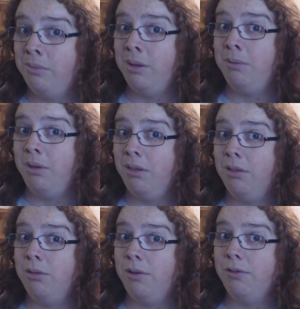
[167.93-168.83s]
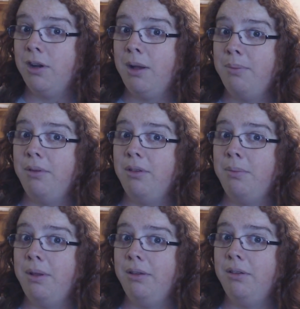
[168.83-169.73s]
maybe the thrift shop is the
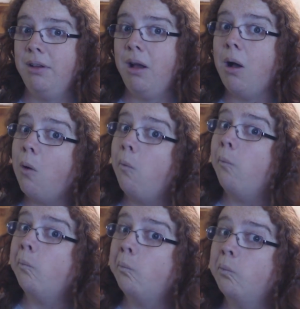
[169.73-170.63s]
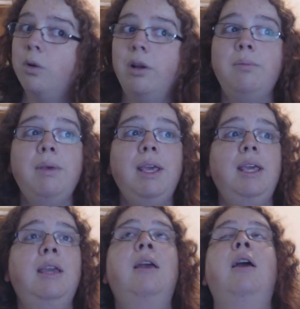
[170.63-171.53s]
place to go. Could
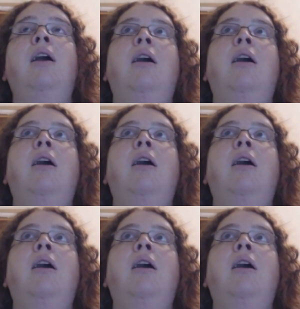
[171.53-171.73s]
be.